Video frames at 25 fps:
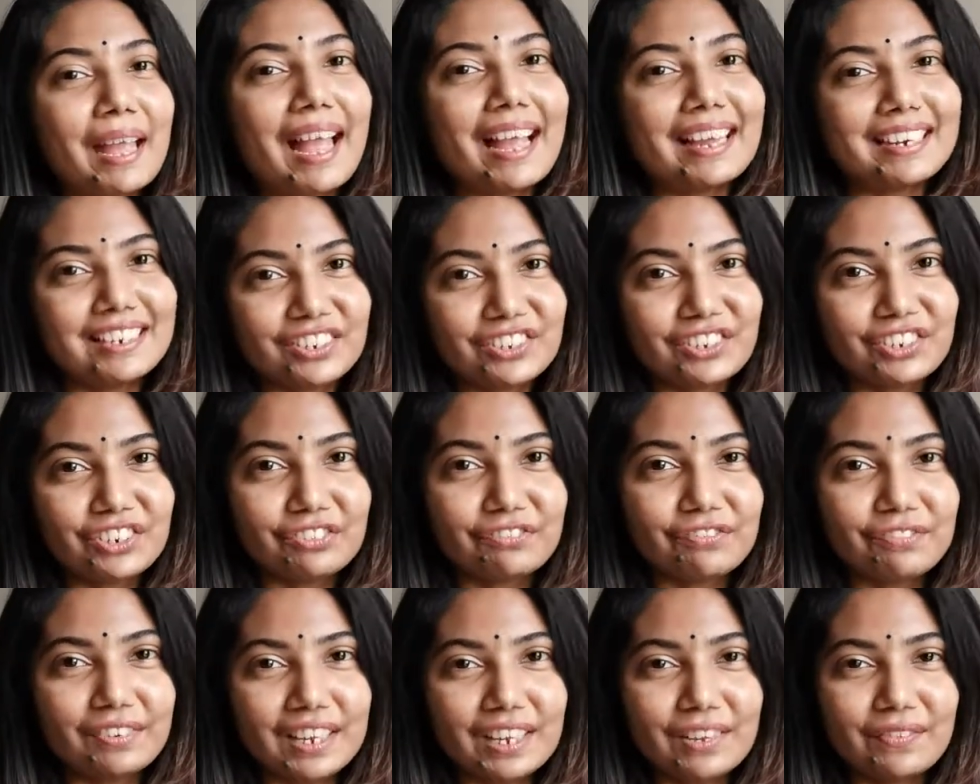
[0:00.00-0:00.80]
additional
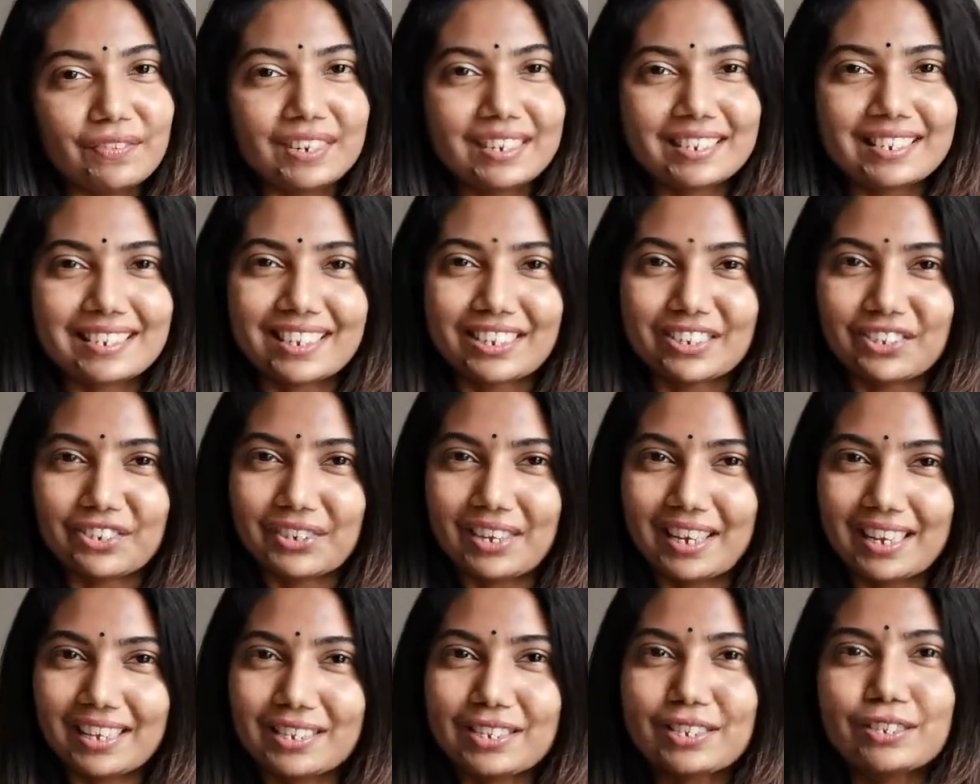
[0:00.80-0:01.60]
flavor such
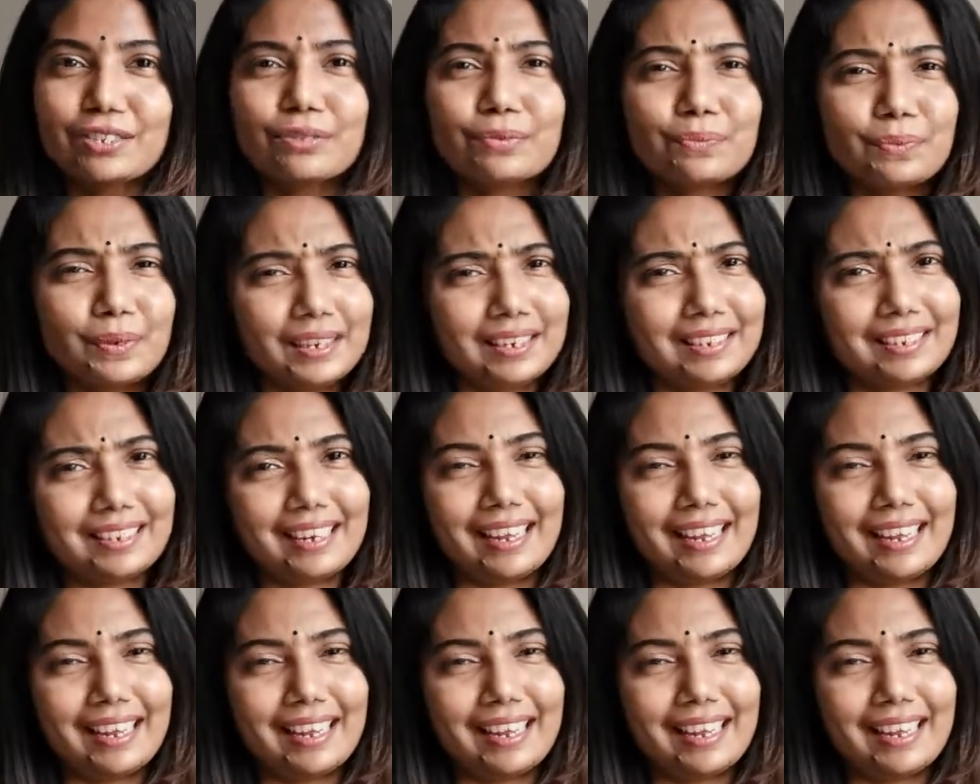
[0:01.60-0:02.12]
as sweet